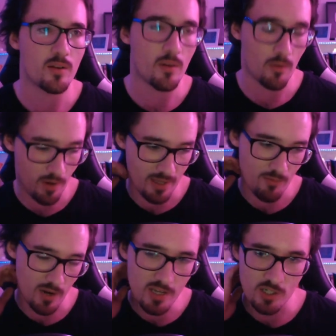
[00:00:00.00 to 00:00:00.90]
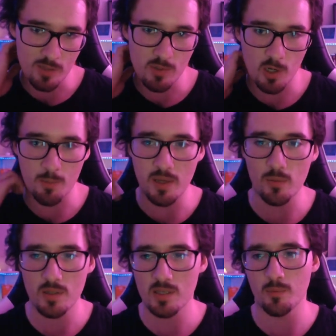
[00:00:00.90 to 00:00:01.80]
or like in relationships, gotta be
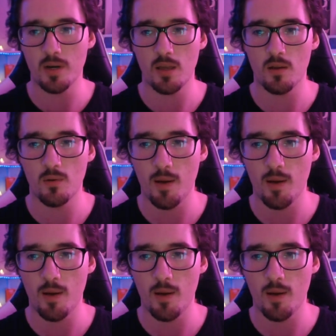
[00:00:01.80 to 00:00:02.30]
with somebody who